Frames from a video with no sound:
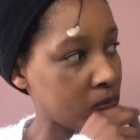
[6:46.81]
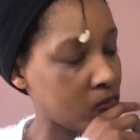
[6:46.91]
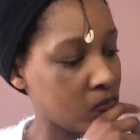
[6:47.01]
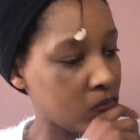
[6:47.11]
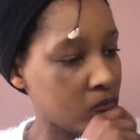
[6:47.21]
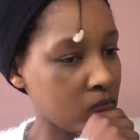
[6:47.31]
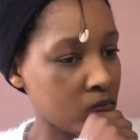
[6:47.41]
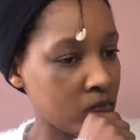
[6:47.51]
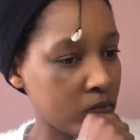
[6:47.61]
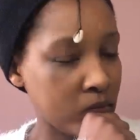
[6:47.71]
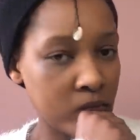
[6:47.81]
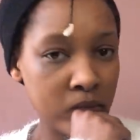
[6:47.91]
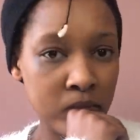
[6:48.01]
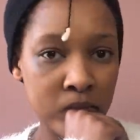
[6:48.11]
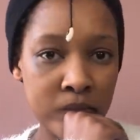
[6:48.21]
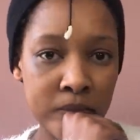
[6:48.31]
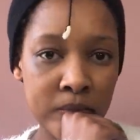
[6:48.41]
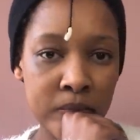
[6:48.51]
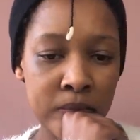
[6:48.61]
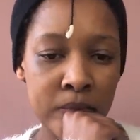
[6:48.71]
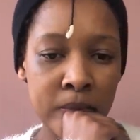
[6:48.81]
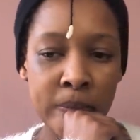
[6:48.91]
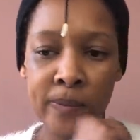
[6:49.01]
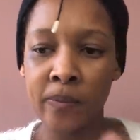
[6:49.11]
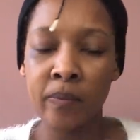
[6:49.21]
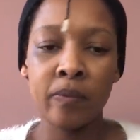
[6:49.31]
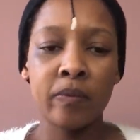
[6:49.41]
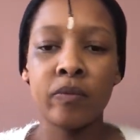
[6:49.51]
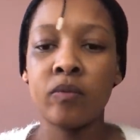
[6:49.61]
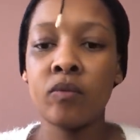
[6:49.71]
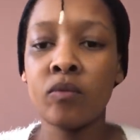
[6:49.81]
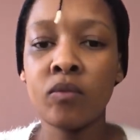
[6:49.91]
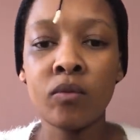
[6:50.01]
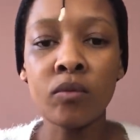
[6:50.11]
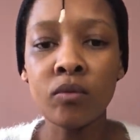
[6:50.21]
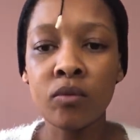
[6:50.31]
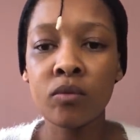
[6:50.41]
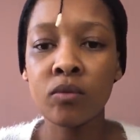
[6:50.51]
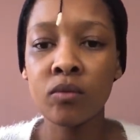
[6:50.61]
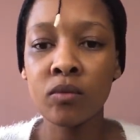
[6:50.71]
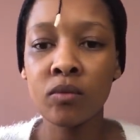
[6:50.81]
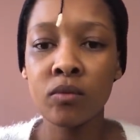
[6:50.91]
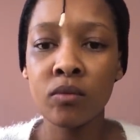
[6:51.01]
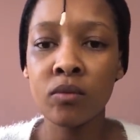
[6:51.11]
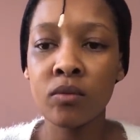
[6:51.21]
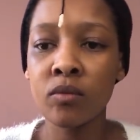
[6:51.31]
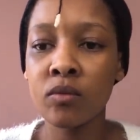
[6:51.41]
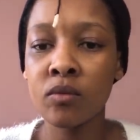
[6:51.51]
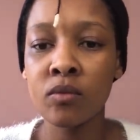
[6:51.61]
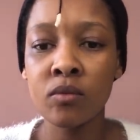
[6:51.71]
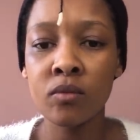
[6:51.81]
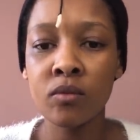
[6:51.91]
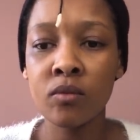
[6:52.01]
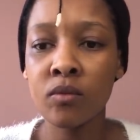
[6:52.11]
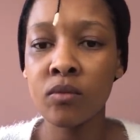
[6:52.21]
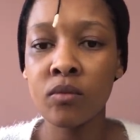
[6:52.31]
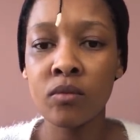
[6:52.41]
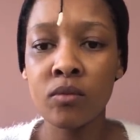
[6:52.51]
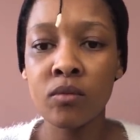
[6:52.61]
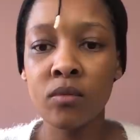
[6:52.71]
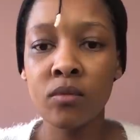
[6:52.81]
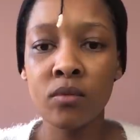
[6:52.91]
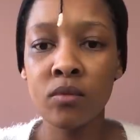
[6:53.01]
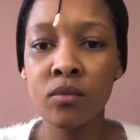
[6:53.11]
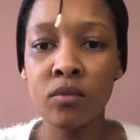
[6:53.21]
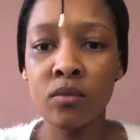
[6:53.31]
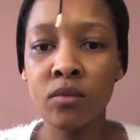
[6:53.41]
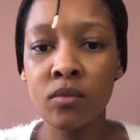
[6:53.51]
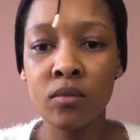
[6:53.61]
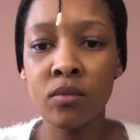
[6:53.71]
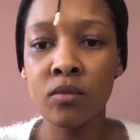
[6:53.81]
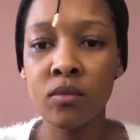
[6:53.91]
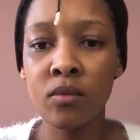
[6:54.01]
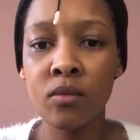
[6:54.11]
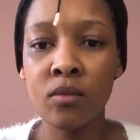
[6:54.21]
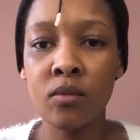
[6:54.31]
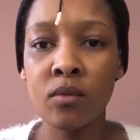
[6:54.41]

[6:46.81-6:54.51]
[no speech]